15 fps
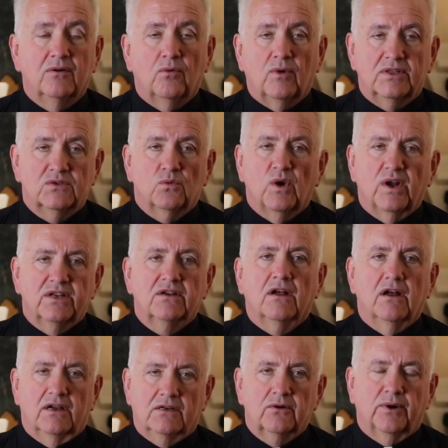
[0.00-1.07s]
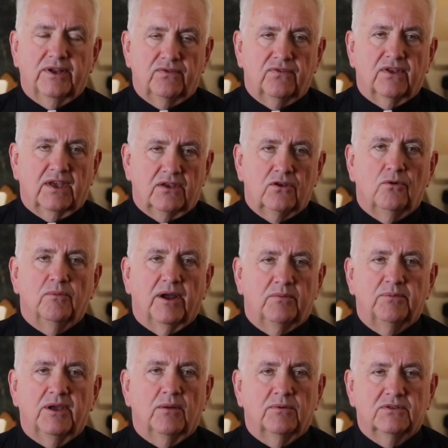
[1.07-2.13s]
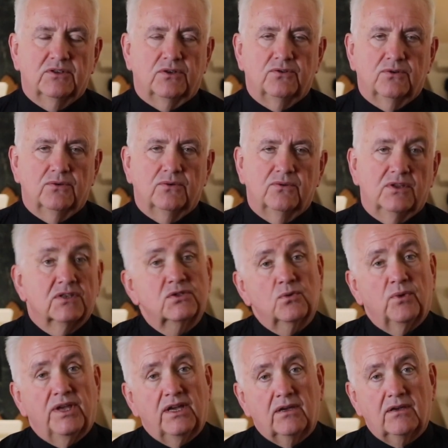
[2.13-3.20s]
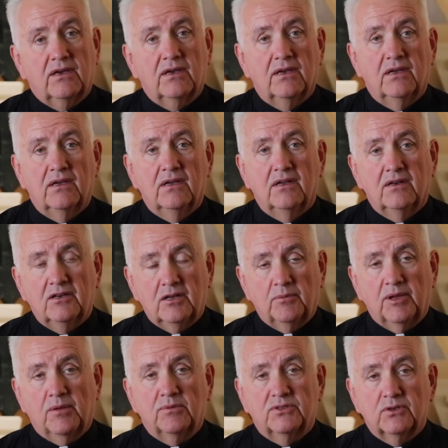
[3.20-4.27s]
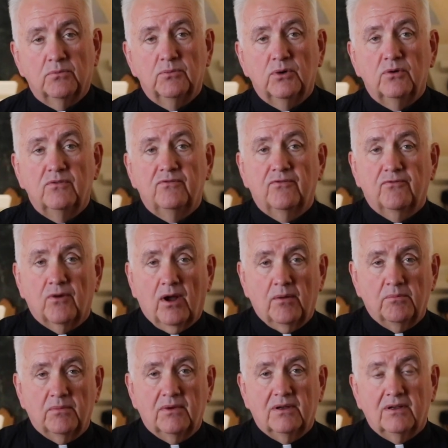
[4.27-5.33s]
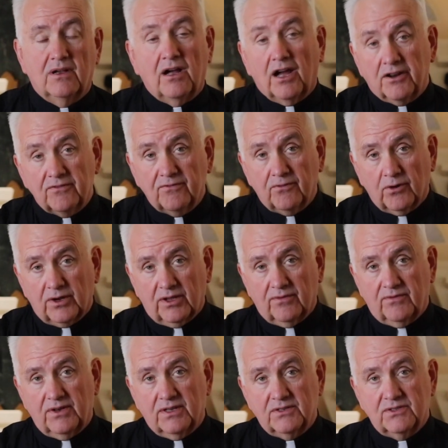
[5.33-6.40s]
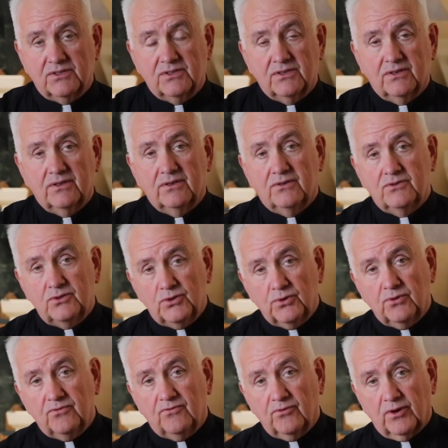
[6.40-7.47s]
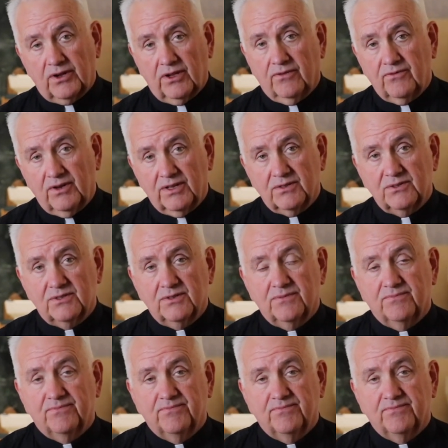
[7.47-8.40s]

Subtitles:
what's one concrete thing you might be able to do this week to be able to move from unforgiveness to forgiveness?